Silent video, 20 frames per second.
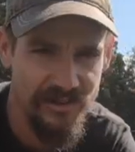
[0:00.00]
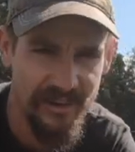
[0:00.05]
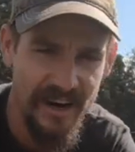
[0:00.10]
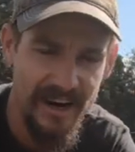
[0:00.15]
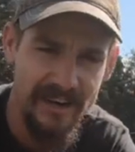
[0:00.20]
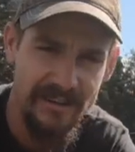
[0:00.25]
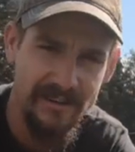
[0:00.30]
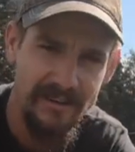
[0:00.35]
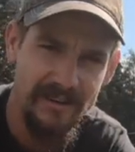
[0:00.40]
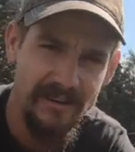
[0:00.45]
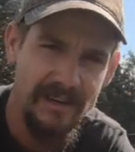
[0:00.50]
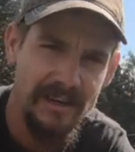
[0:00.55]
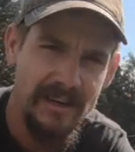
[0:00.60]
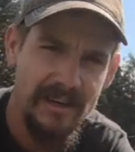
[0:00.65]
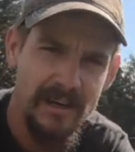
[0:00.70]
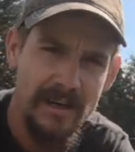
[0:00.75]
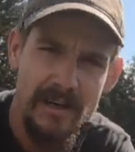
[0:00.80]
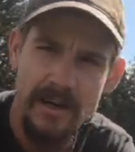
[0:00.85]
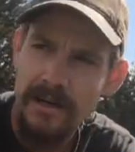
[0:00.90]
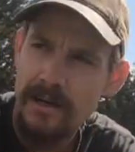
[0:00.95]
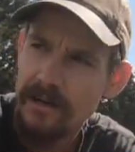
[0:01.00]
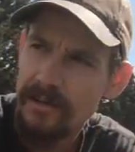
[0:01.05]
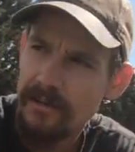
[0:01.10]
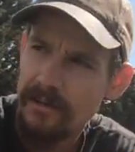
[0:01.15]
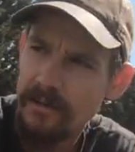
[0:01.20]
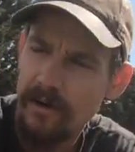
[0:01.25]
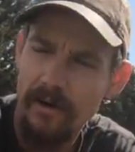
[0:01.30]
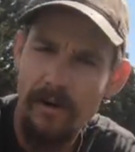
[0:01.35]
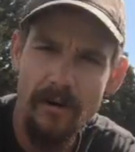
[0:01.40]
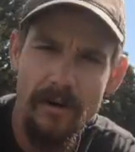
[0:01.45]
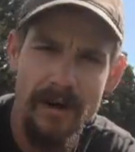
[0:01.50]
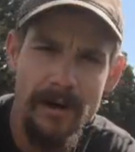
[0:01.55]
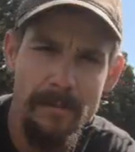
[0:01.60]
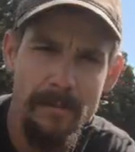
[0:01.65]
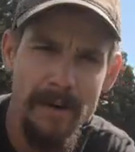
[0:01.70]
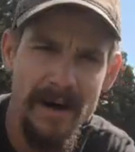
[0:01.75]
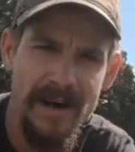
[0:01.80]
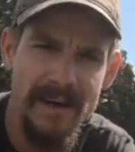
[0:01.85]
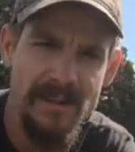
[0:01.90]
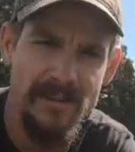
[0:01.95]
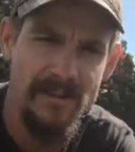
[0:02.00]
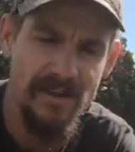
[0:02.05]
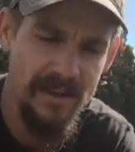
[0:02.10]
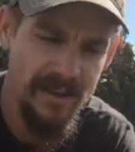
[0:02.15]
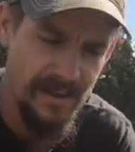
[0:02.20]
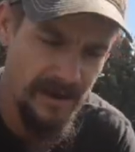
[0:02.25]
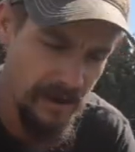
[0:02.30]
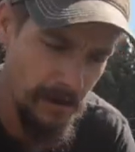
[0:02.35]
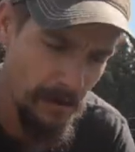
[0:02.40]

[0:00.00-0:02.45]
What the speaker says: tractor, so it might just